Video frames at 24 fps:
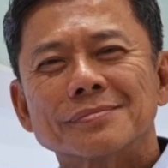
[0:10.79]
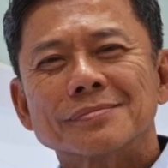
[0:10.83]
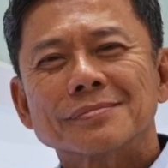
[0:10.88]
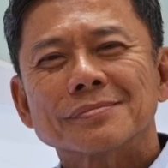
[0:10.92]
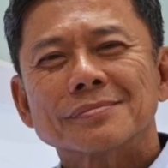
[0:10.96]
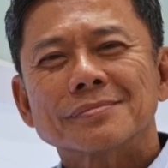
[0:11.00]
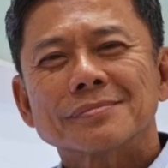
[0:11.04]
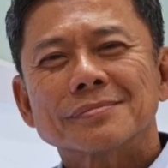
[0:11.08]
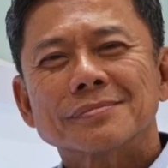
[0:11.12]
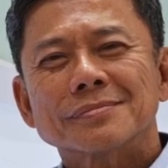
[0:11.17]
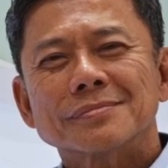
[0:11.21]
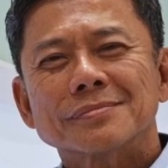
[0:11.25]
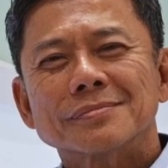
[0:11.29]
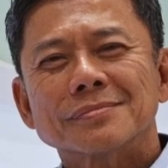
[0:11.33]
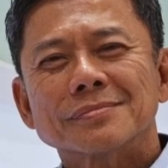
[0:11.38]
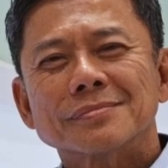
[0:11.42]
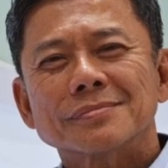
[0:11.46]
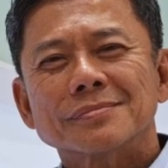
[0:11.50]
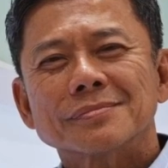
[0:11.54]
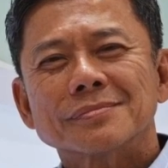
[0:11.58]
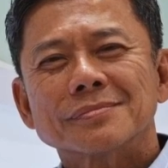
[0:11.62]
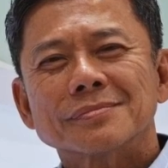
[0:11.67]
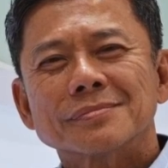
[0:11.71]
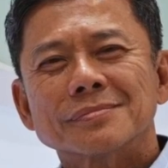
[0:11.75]

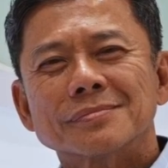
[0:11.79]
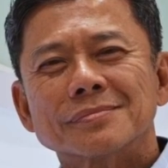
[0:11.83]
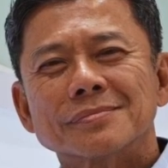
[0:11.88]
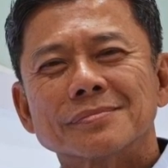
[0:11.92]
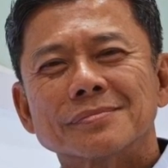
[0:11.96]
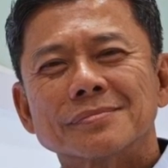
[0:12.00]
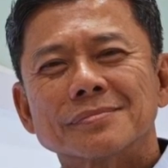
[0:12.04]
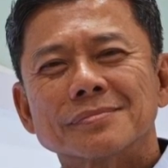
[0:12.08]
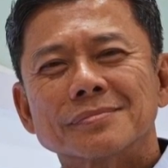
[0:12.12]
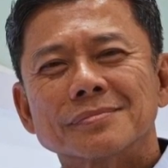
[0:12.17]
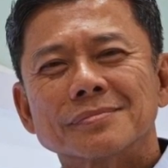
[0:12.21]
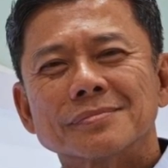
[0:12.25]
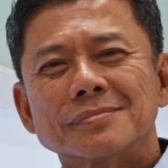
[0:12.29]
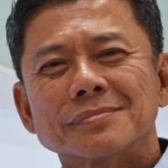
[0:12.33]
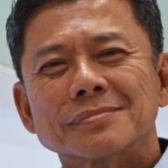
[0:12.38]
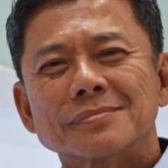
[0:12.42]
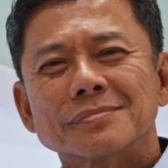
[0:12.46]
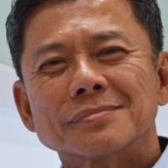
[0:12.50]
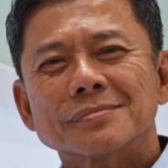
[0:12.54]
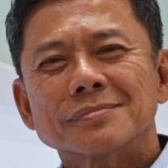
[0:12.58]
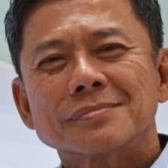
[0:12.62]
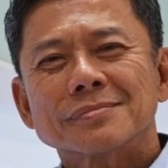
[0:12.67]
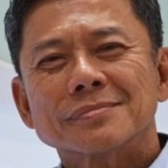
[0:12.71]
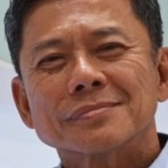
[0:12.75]

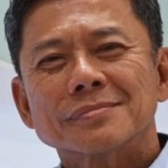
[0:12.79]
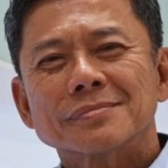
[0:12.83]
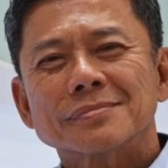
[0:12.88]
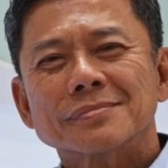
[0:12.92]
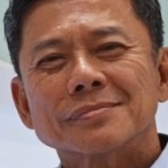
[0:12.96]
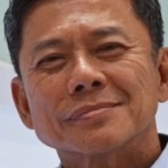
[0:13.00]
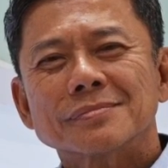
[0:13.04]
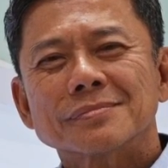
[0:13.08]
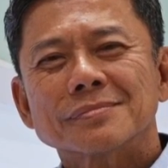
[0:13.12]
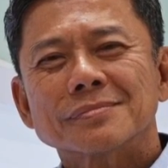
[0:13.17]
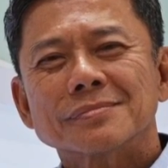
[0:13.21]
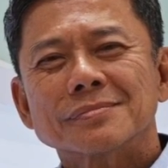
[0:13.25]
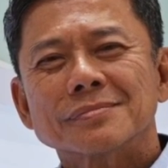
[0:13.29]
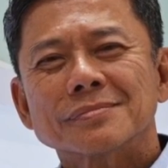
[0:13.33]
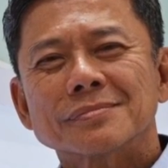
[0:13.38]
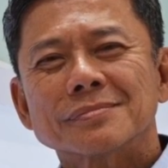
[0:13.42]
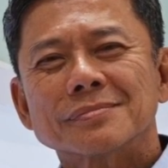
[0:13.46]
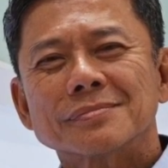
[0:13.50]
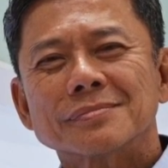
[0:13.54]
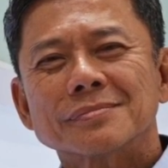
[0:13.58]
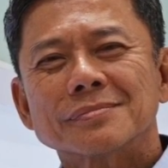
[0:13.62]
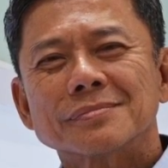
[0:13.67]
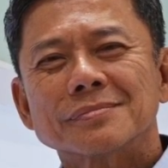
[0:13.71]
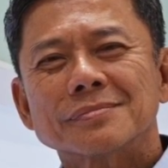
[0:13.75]

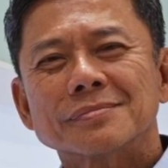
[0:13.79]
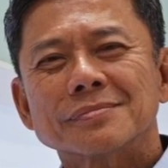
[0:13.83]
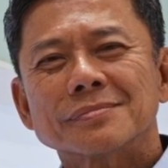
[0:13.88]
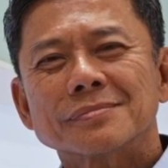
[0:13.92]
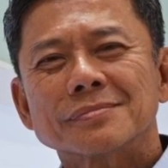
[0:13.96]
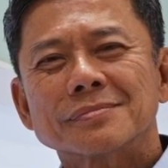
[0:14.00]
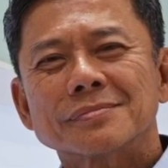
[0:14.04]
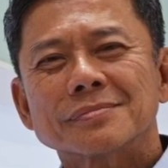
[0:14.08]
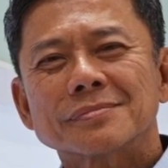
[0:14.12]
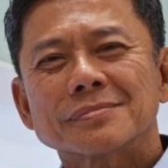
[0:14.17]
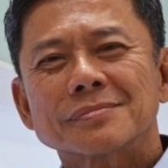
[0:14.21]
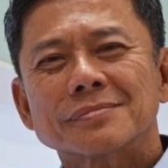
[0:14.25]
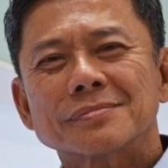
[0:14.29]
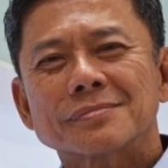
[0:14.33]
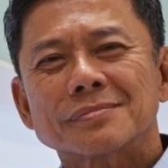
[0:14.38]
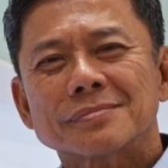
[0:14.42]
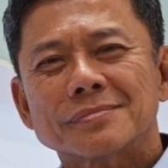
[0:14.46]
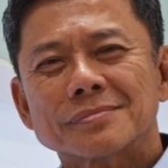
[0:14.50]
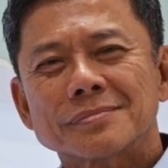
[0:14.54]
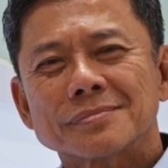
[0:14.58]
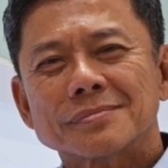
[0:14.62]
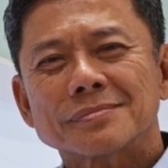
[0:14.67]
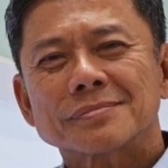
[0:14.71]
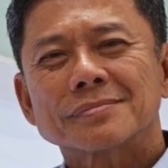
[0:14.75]

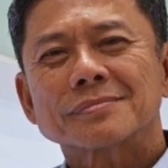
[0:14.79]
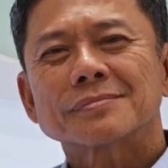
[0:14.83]
[no speech]